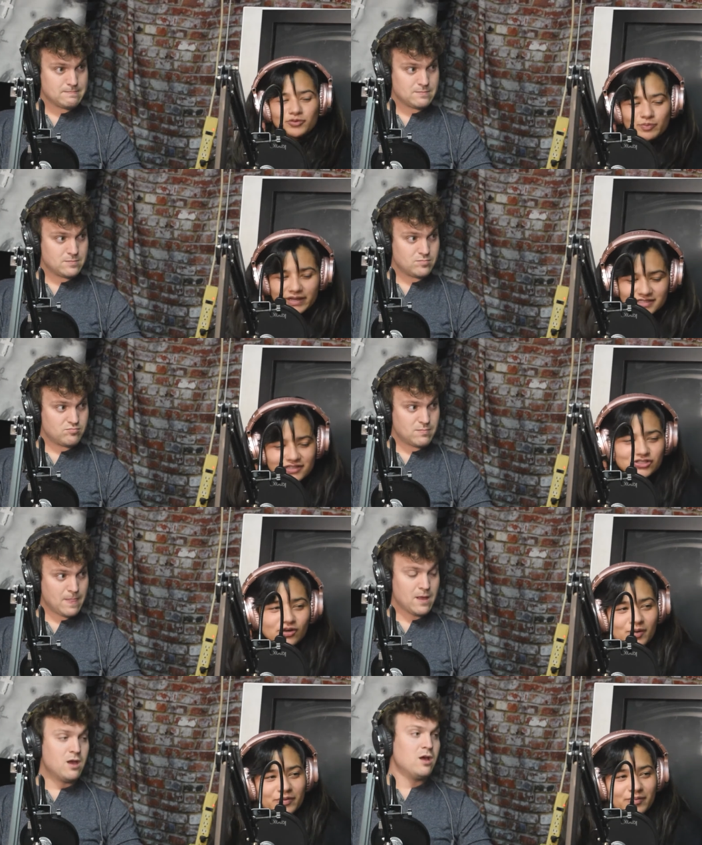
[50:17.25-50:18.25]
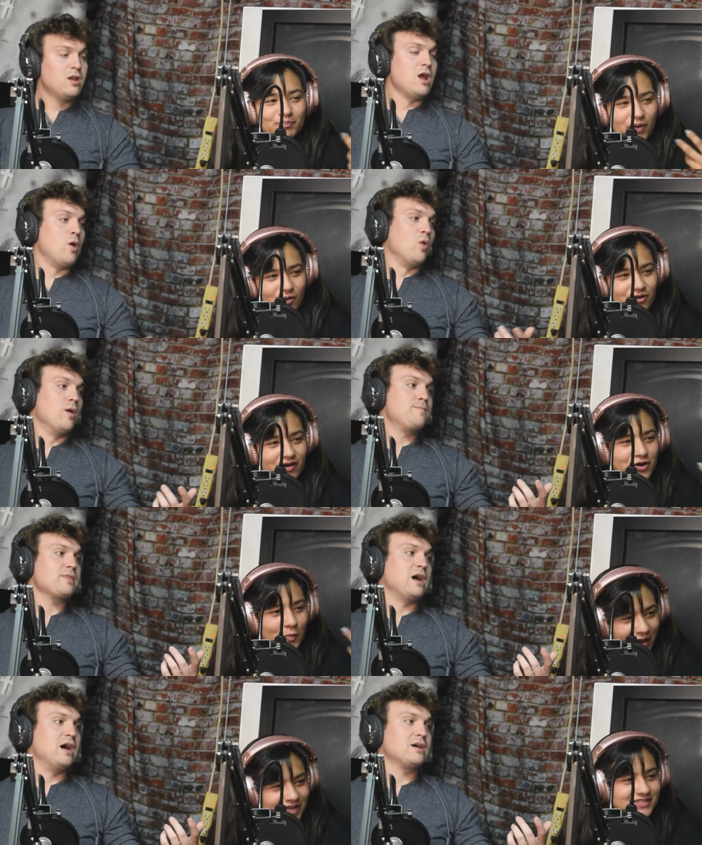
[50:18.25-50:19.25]
Speaker 1: You basically showed up with a boner no, and no
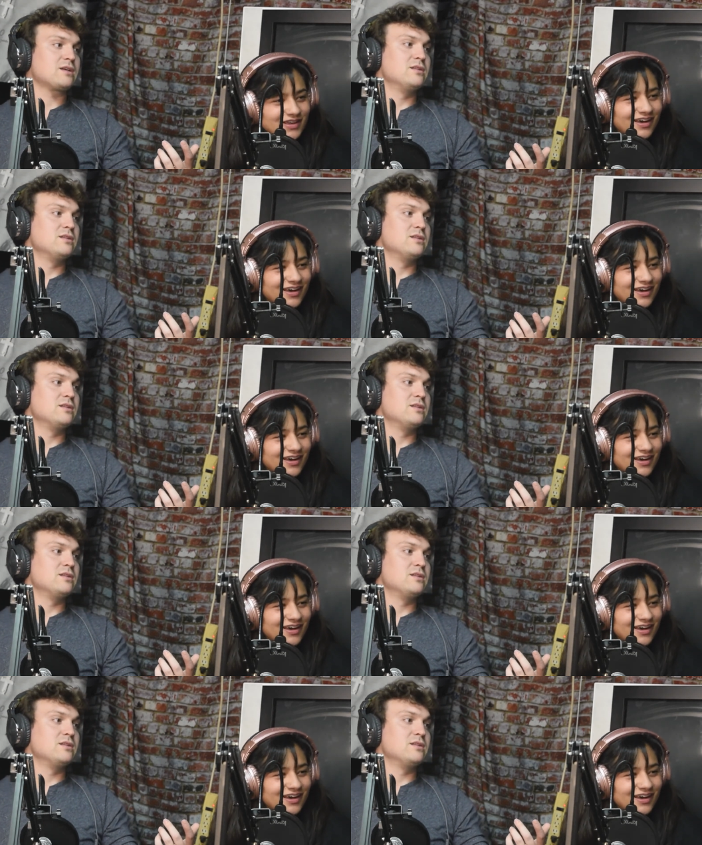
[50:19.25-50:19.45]
pants on.